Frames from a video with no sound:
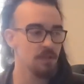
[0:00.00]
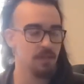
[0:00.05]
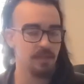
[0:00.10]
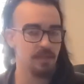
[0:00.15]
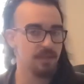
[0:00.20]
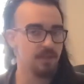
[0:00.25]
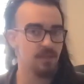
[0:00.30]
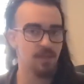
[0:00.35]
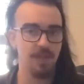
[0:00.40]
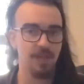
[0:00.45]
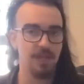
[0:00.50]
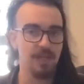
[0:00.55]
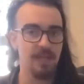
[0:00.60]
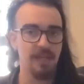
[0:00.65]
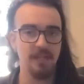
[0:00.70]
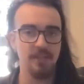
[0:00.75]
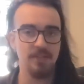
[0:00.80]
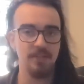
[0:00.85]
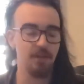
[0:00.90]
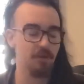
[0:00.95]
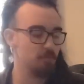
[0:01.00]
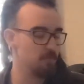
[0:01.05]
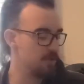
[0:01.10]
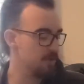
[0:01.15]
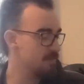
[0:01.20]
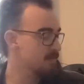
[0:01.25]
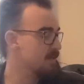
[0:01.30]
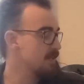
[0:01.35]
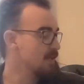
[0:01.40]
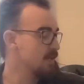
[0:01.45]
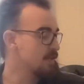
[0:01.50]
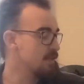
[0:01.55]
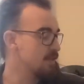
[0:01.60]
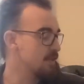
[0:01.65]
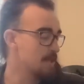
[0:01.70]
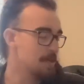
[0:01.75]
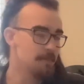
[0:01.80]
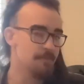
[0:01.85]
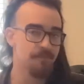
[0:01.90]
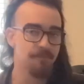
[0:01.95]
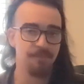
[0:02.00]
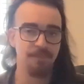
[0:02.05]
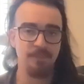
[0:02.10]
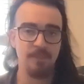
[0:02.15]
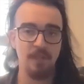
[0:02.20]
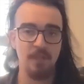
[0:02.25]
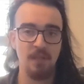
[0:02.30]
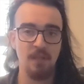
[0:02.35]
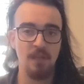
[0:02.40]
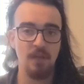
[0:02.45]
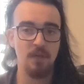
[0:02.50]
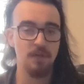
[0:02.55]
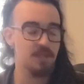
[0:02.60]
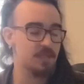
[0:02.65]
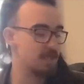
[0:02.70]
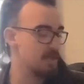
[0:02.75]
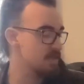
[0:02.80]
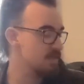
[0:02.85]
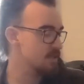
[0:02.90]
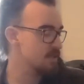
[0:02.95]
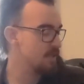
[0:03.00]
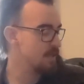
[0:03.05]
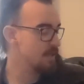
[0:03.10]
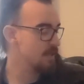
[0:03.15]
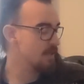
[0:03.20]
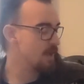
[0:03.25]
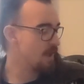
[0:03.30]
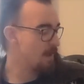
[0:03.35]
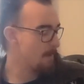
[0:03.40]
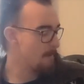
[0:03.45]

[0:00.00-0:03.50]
this like intro riff kind of thing, which sounds like